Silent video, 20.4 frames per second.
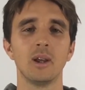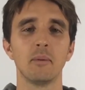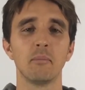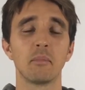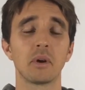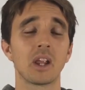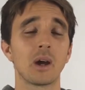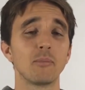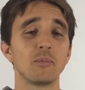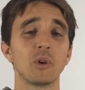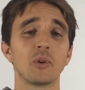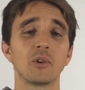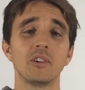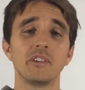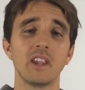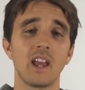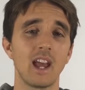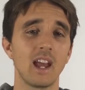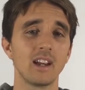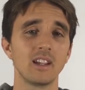but I'm your
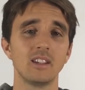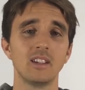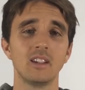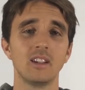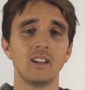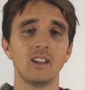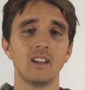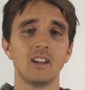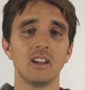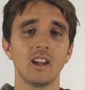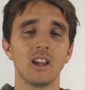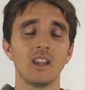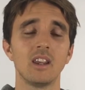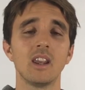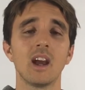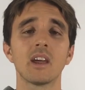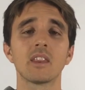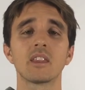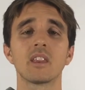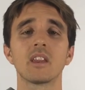dad.
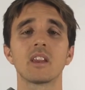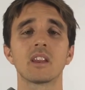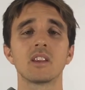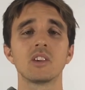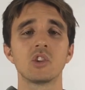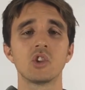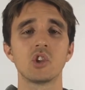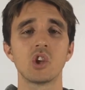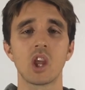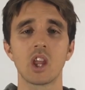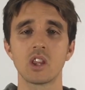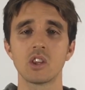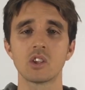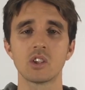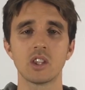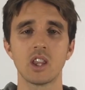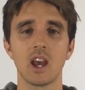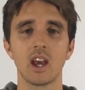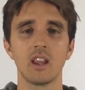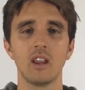And nothing can
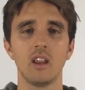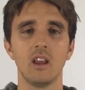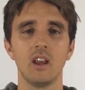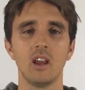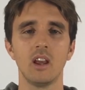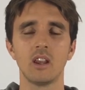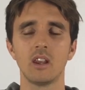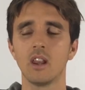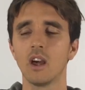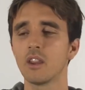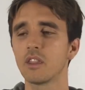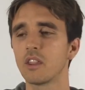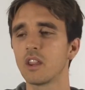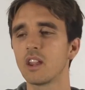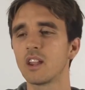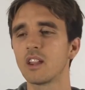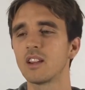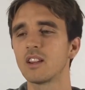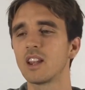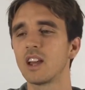change that.
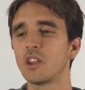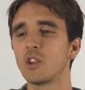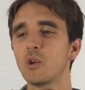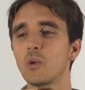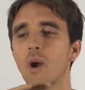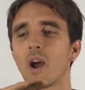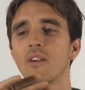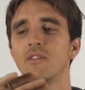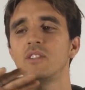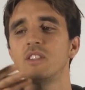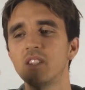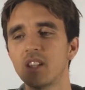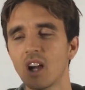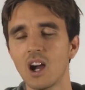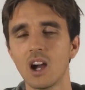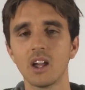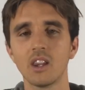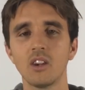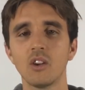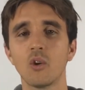Nothing that you have
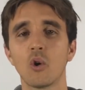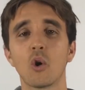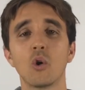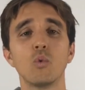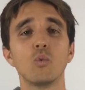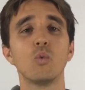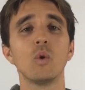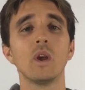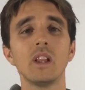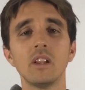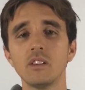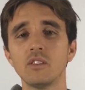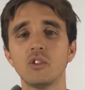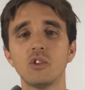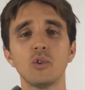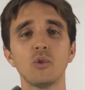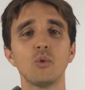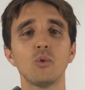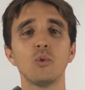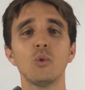done or will
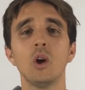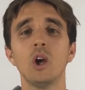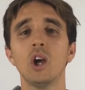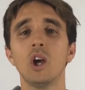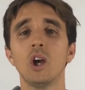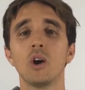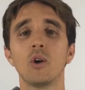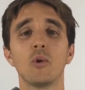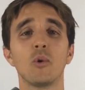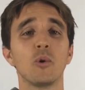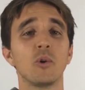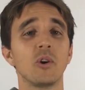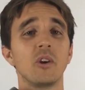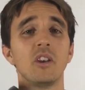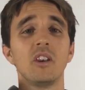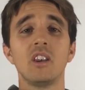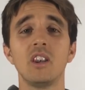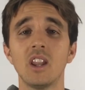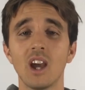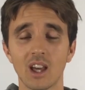do, or
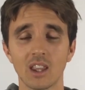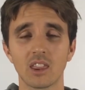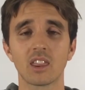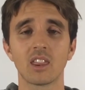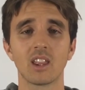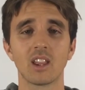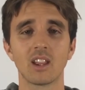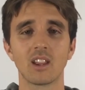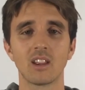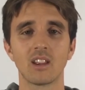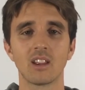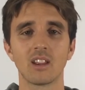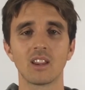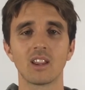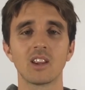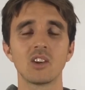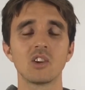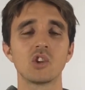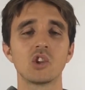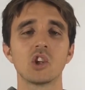nothing
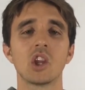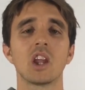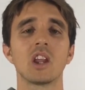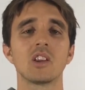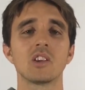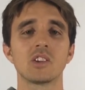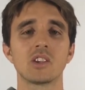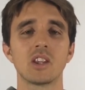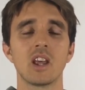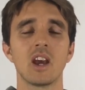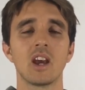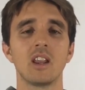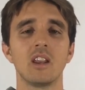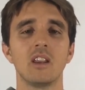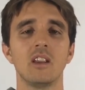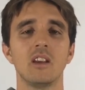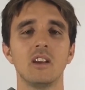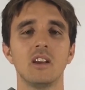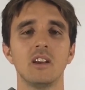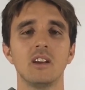can change
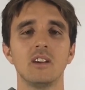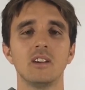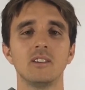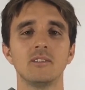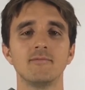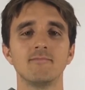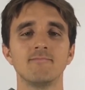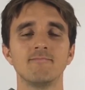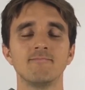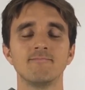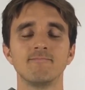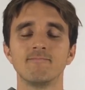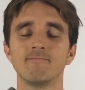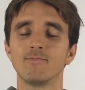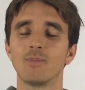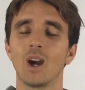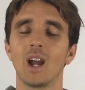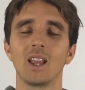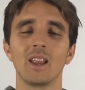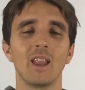that.
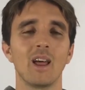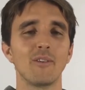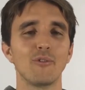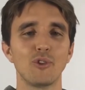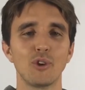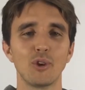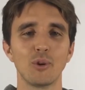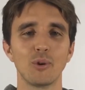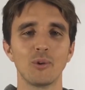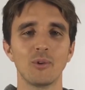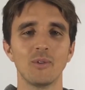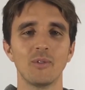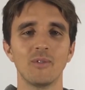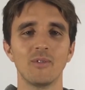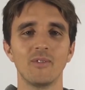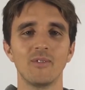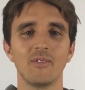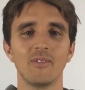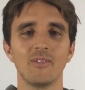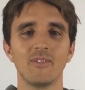I love you.
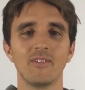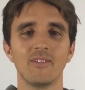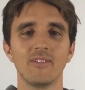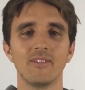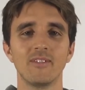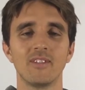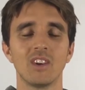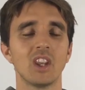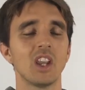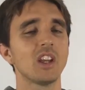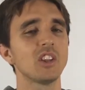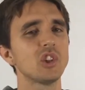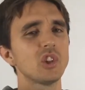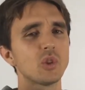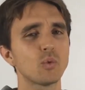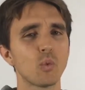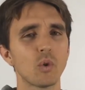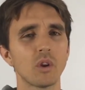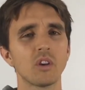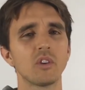And I
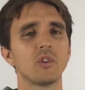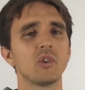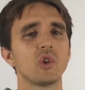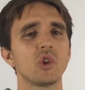just wanted to